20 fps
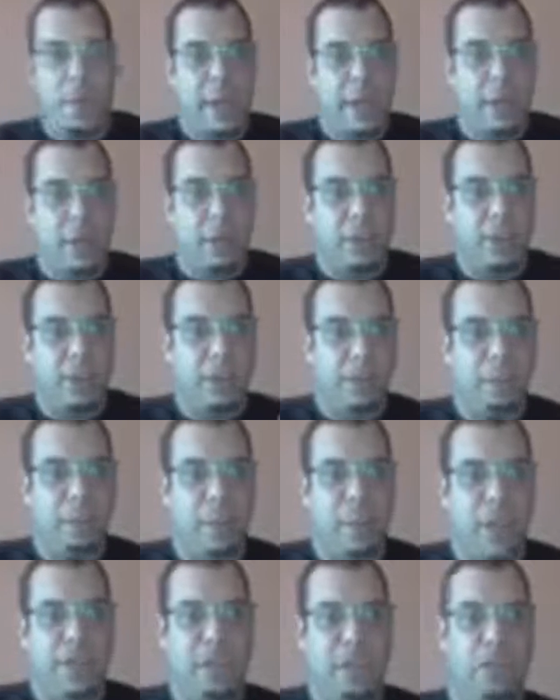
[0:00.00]
my
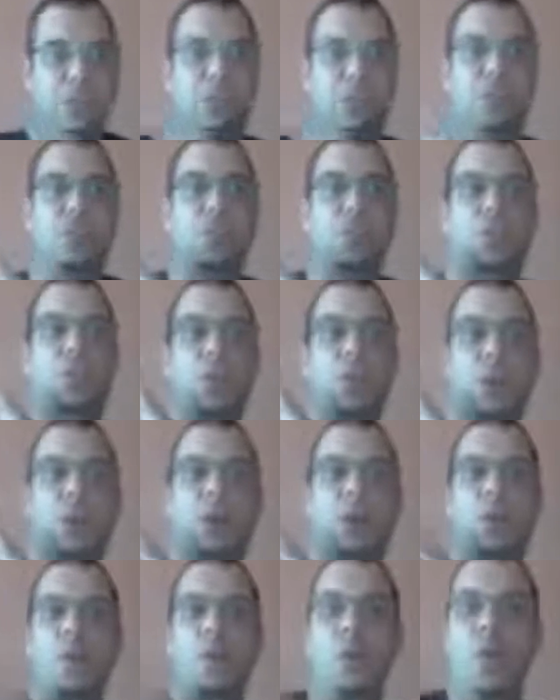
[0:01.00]
opinion, this page
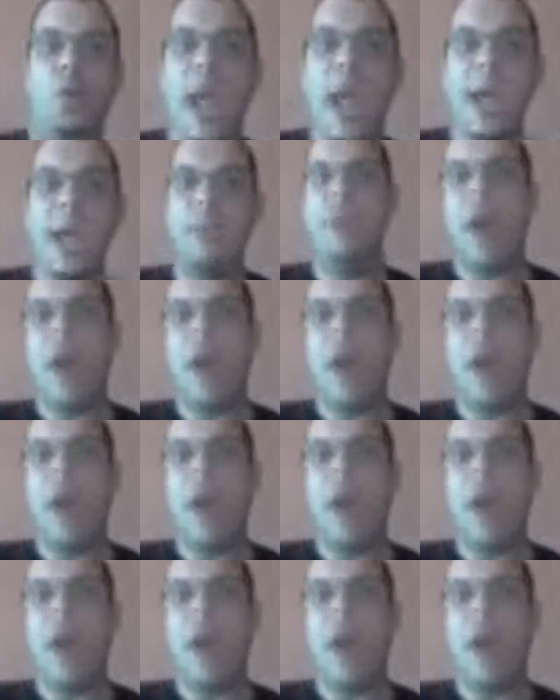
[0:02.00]
should work